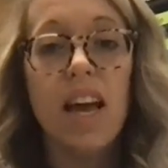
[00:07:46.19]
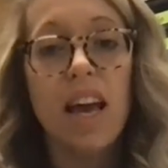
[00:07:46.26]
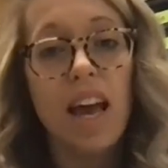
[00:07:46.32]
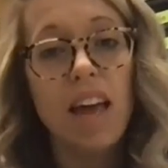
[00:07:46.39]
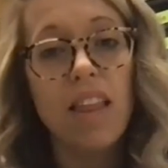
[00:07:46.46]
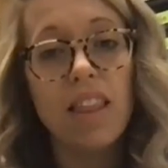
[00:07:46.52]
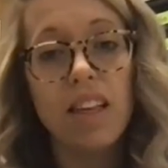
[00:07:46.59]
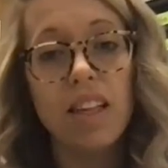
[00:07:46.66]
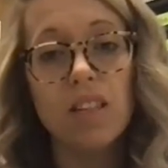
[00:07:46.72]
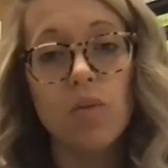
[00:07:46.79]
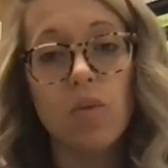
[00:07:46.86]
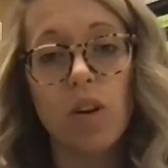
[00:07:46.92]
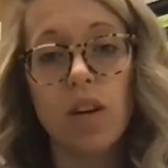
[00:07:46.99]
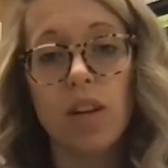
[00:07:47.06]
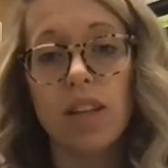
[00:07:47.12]
And this
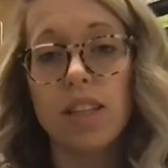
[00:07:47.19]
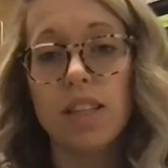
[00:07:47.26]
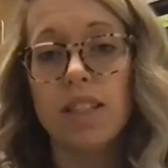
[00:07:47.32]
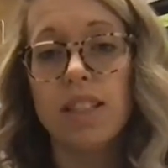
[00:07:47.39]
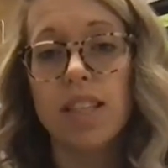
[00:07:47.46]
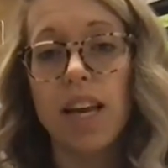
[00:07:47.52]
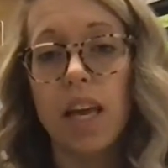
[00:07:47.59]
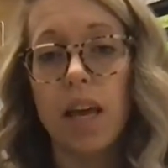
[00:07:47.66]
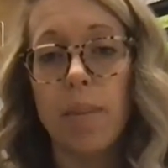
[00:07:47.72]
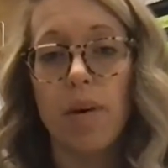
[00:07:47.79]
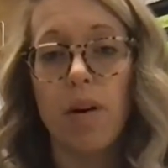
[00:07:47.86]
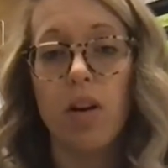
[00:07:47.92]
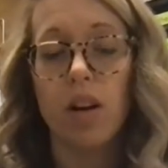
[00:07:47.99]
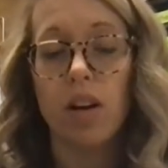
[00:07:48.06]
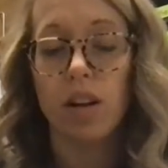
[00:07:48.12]
word, this second
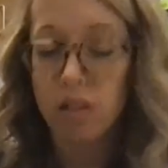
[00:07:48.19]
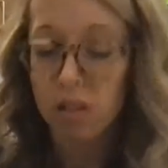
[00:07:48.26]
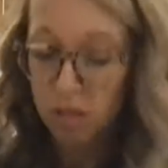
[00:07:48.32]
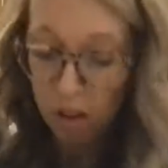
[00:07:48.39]
part,